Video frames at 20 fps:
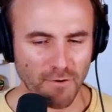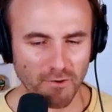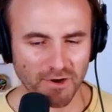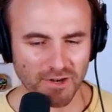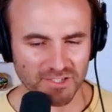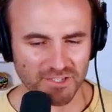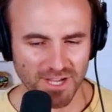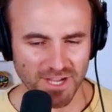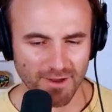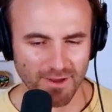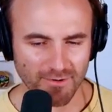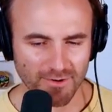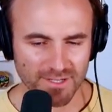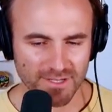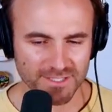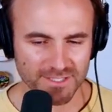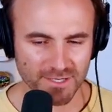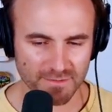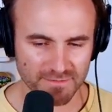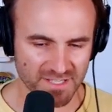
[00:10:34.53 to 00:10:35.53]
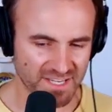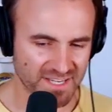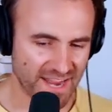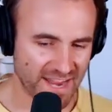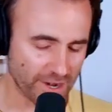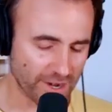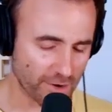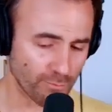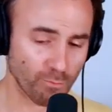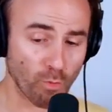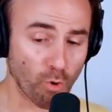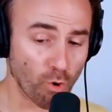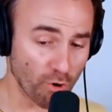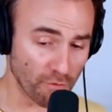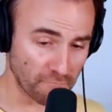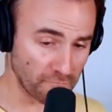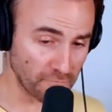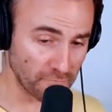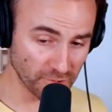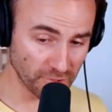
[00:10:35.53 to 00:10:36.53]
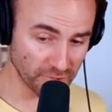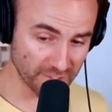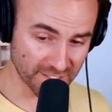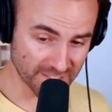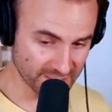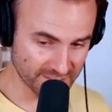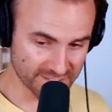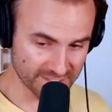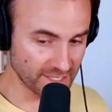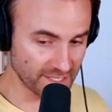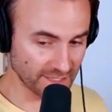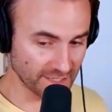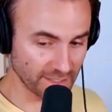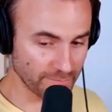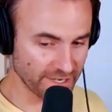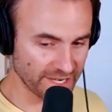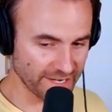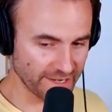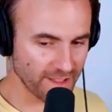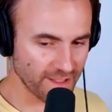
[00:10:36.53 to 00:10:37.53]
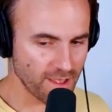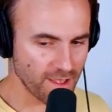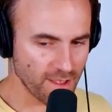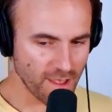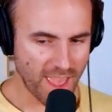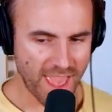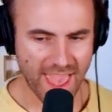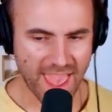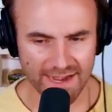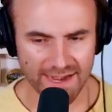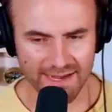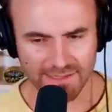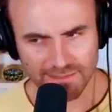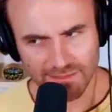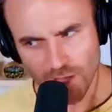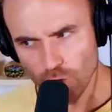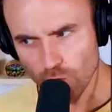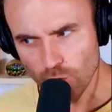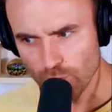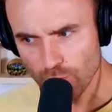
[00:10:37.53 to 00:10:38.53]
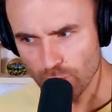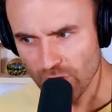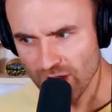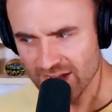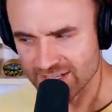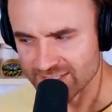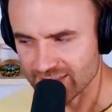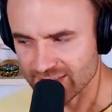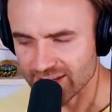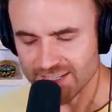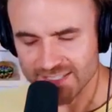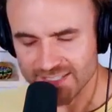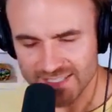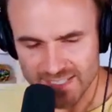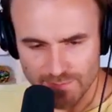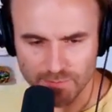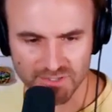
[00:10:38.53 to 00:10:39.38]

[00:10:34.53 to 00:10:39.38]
de Chao serves a diner more food, because it's unlimited, at a lower price than a typical